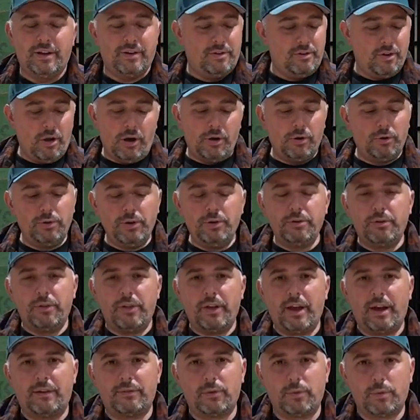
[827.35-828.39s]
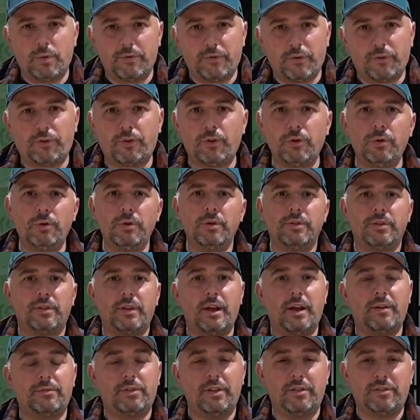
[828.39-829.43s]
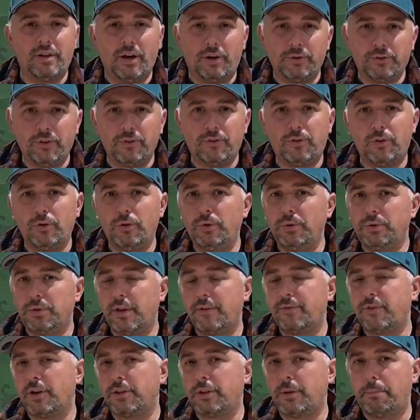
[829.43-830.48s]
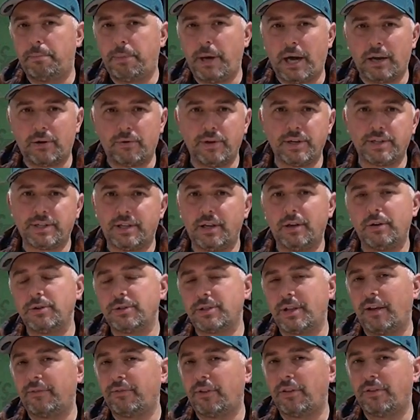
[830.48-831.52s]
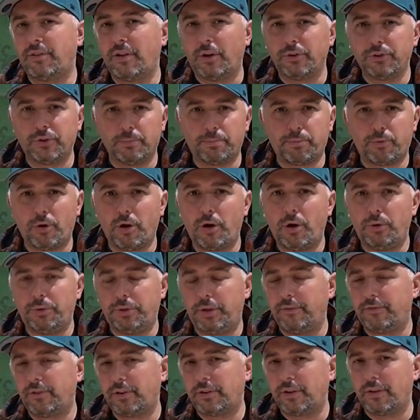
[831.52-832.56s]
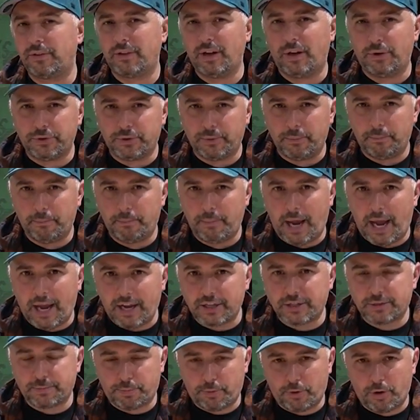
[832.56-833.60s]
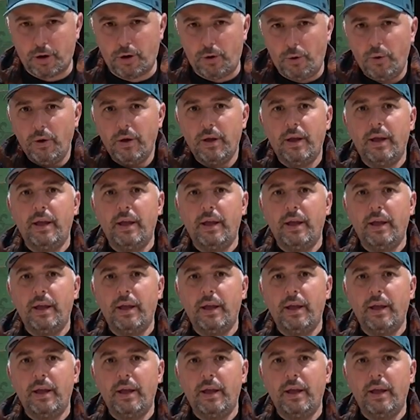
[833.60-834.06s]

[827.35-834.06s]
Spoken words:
Not only do they have the River 2, they have the Delta 2, they've got the battery extenders, they have the Delta Pro, they've got the Delta Max Pro,